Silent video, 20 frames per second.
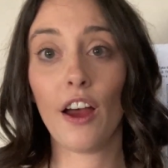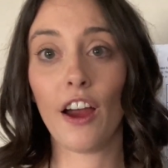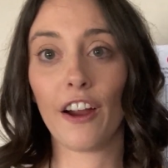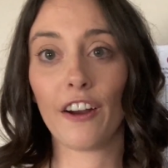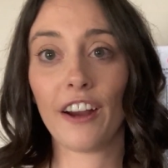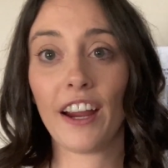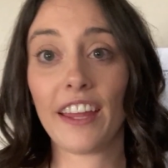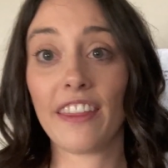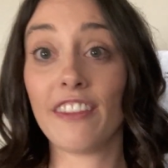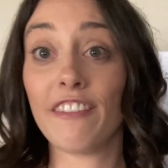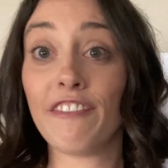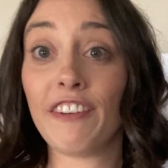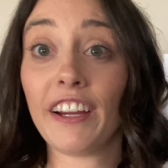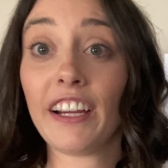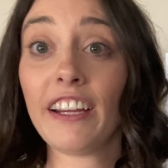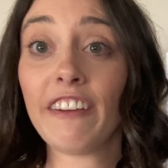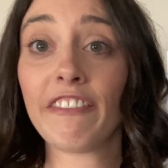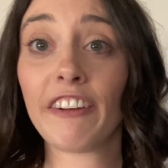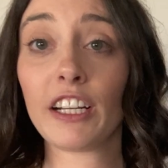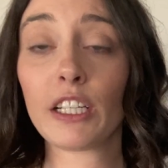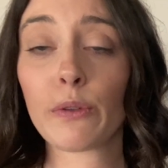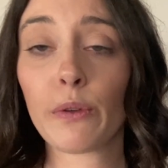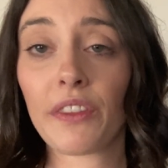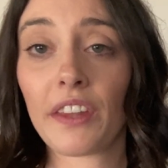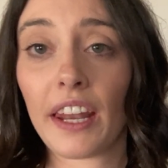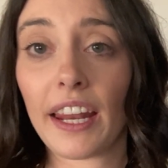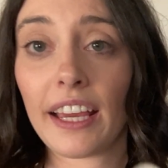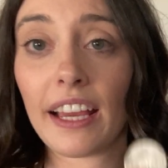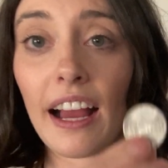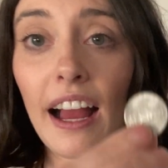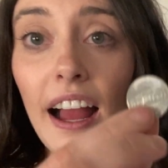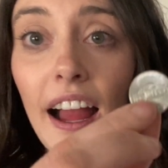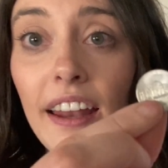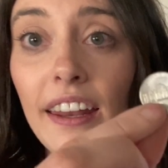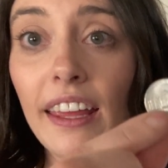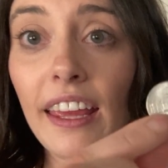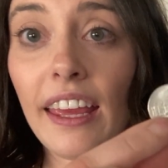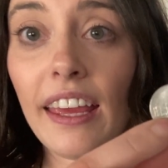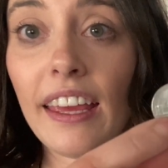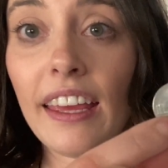All right, the very first one that I got
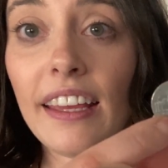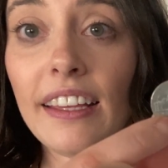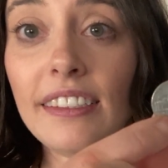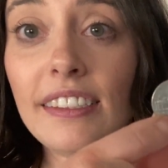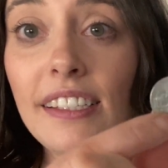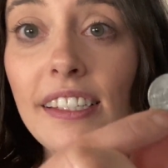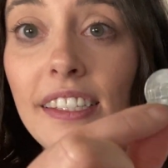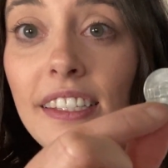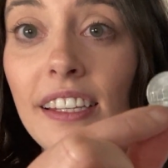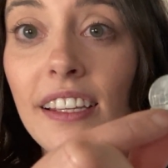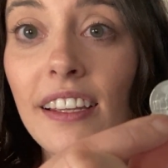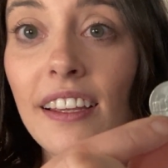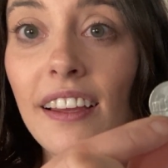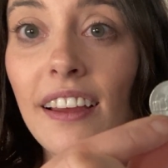is